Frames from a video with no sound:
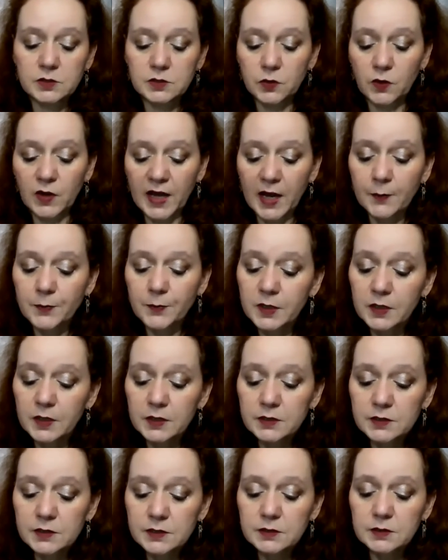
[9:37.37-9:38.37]
So
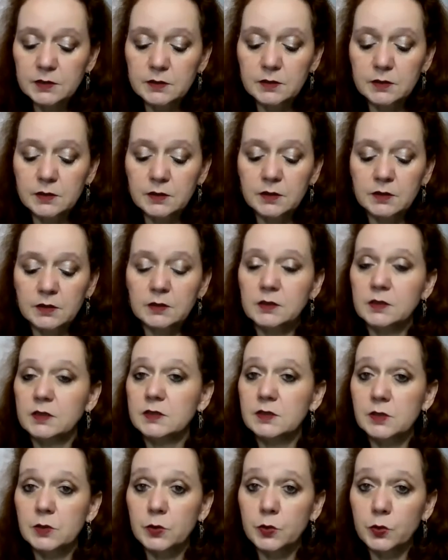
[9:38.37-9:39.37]
happiness
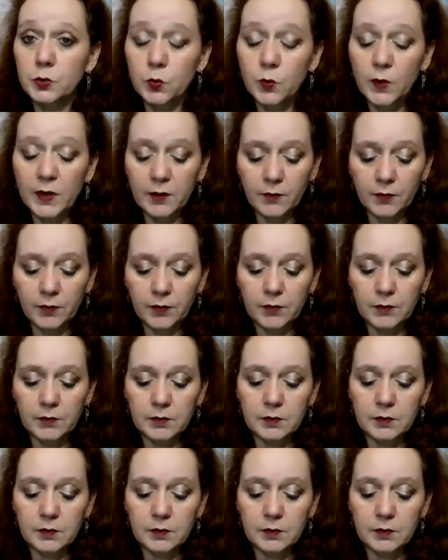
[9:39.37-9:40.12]
is the new wealth.